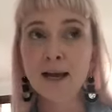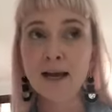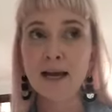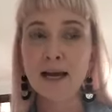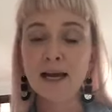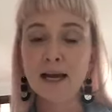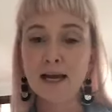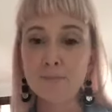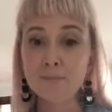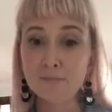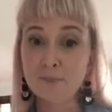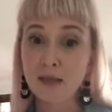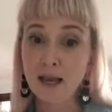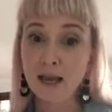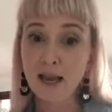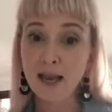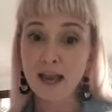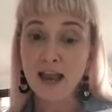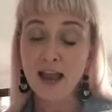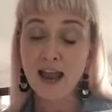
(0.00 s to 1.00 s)

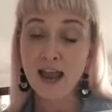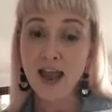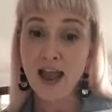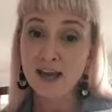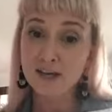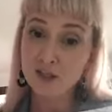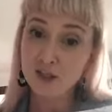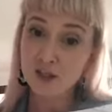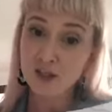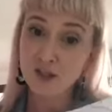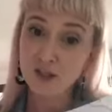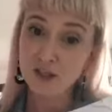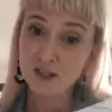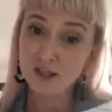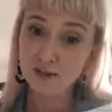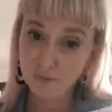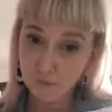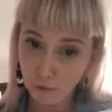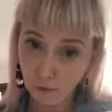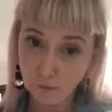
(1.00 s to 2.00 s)
Actually,
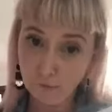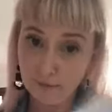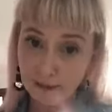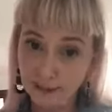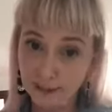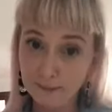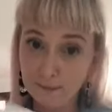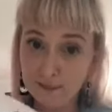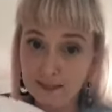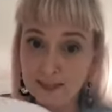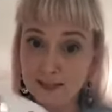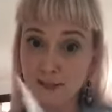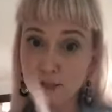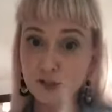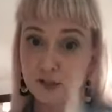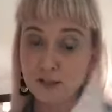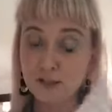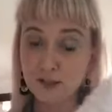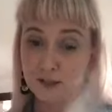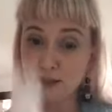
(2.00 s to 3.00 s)
she's not really missing.
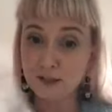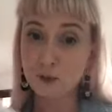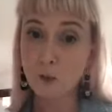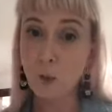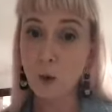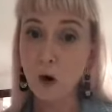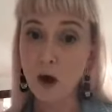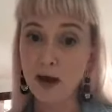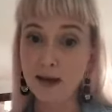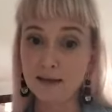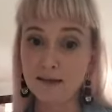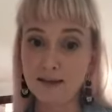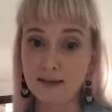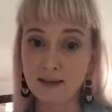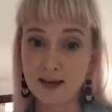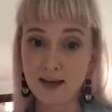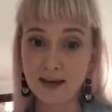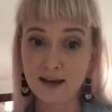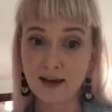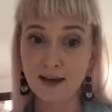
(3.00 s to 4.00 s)
She's just quiet.
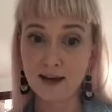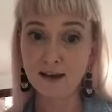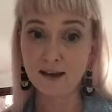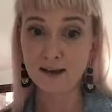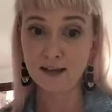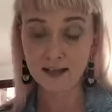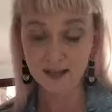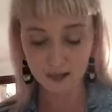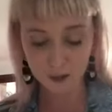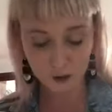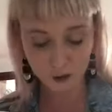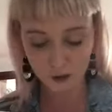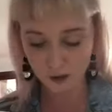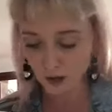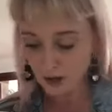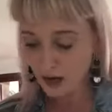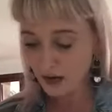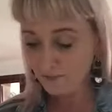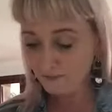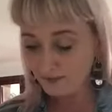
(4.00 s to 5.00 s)
They can't hear her.
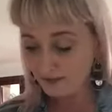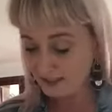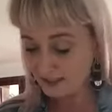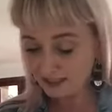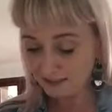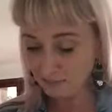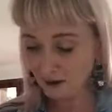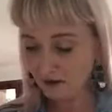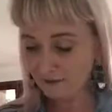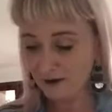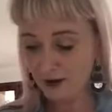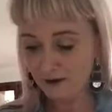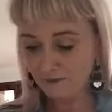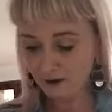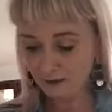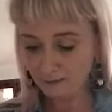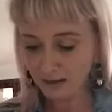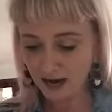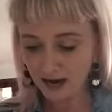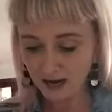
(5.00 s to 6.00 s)
This is my
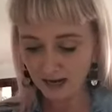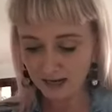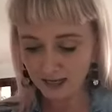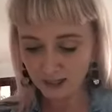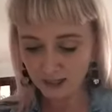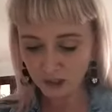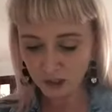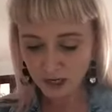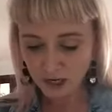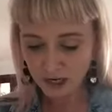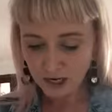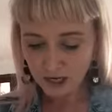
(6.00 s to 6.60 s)
favorite page.